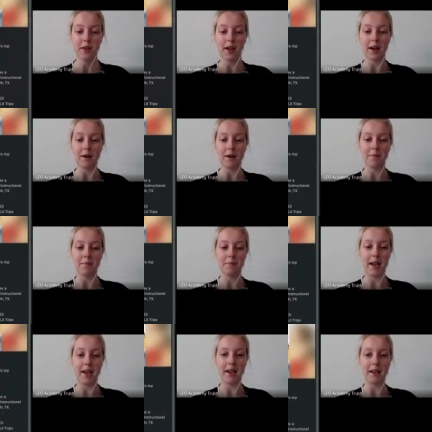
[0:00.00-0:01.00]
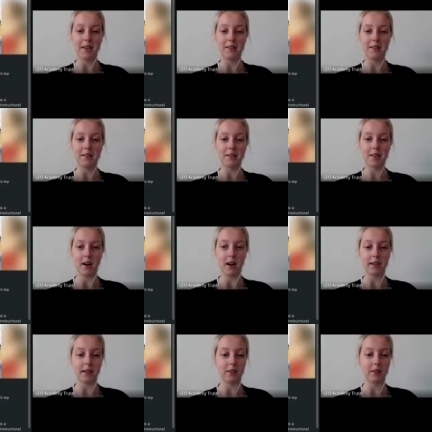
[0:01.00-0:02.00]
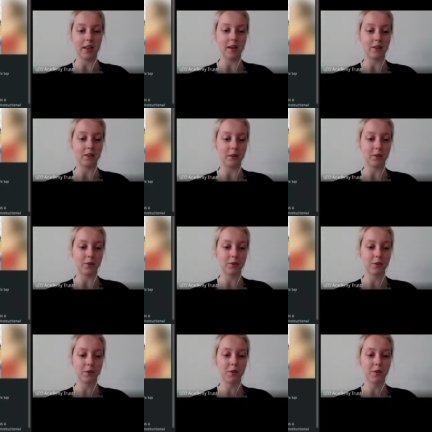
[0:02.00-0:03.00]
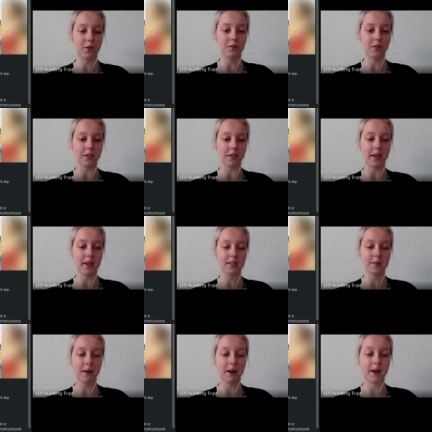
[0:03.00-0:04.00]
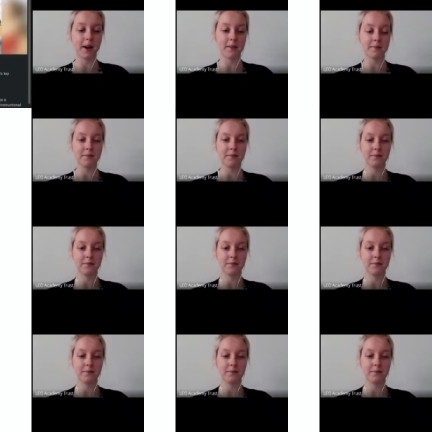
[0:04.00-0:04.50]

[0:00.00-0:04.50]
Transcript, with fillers: Um, and I can then go through to the next part.